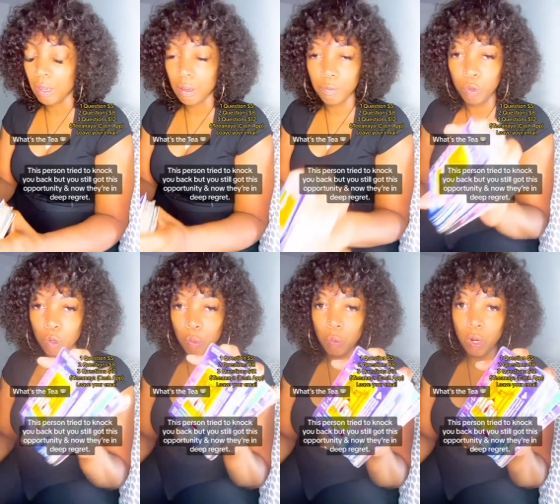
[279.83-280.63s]

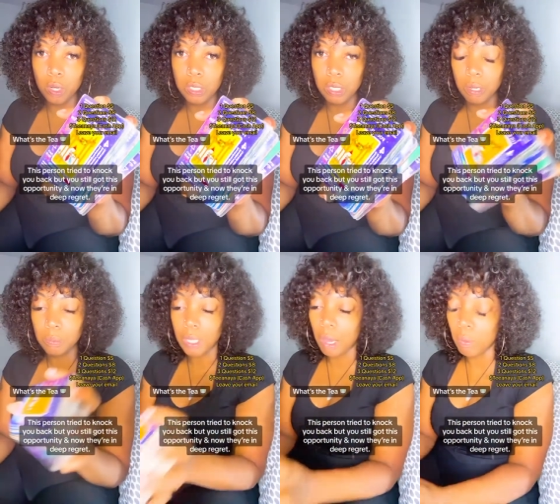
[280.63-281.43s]
Four of Wands
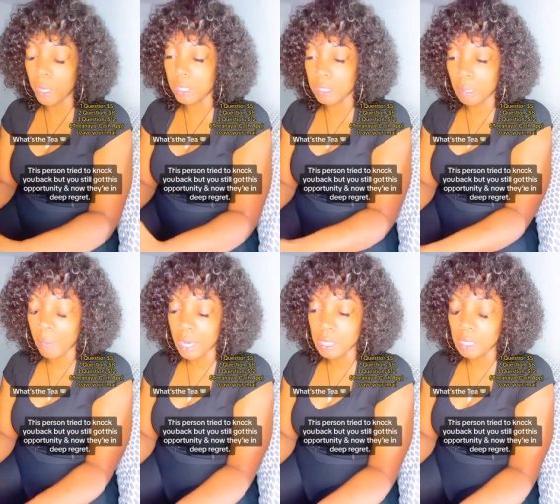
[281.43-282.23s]
comes out, and
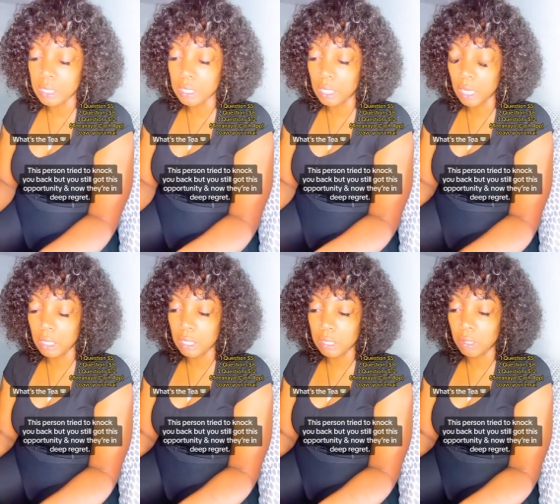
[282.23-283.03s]
somebody is
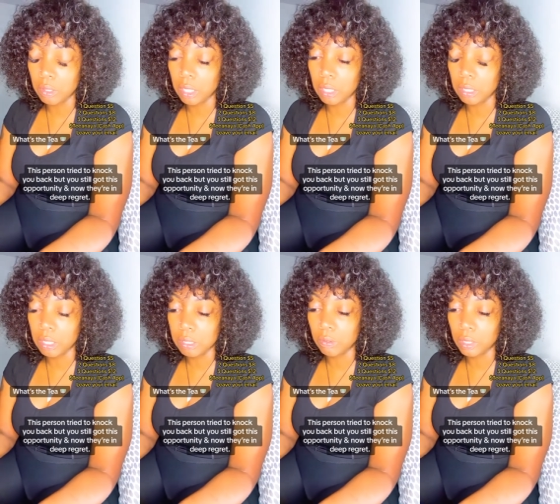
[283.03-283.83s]
seeing this. They're getting
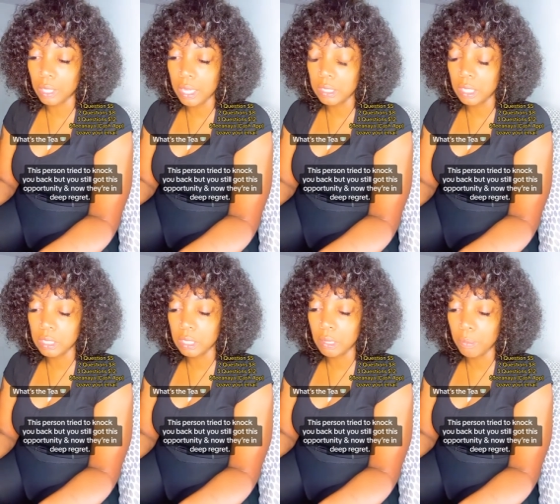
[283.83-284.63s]
this
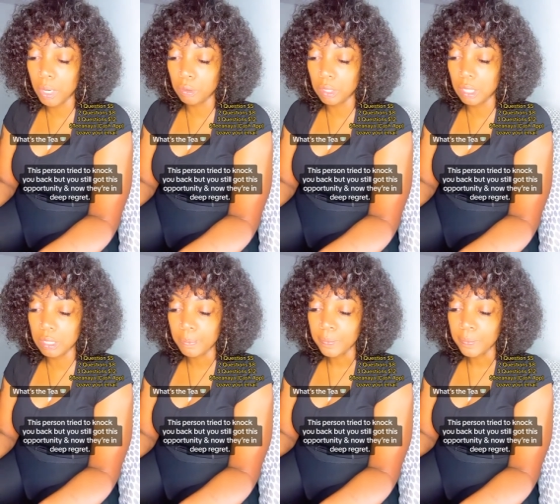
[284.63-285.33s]
realization about this.